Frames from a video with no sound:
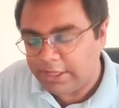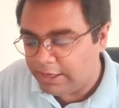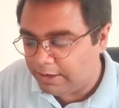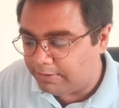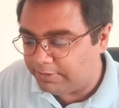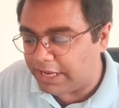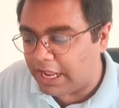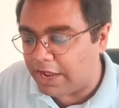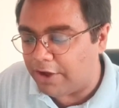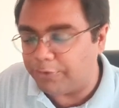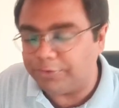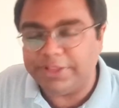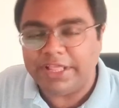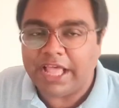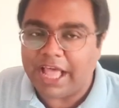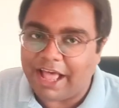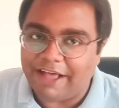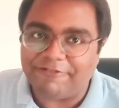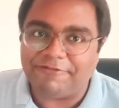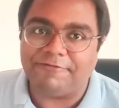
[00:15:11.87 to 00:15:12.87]
Now they
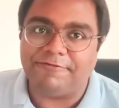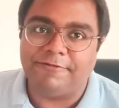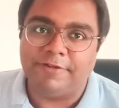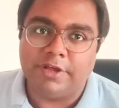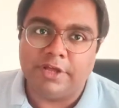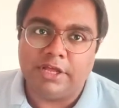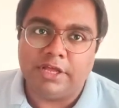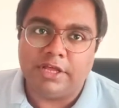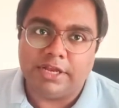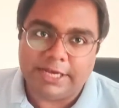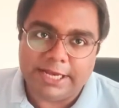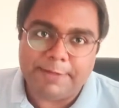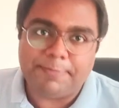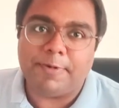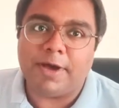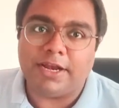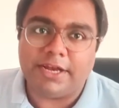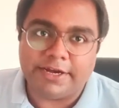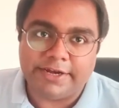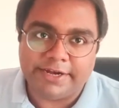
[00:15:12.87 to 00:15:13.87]
have
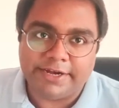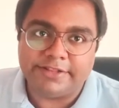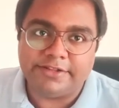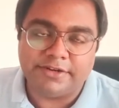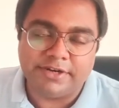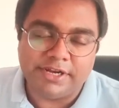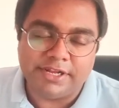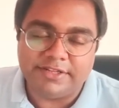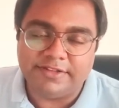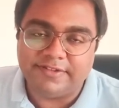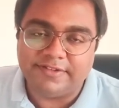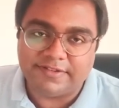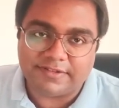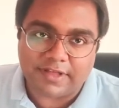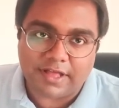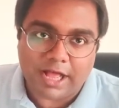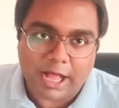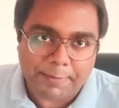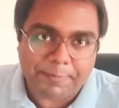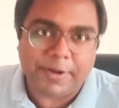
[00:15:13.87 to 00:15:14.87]
Nepal and Netherlands
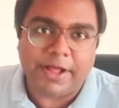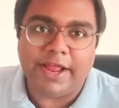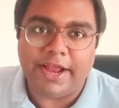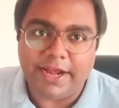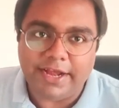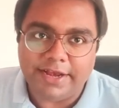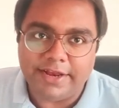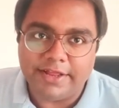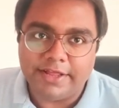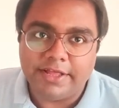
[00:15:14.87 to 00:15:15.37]
up ahead.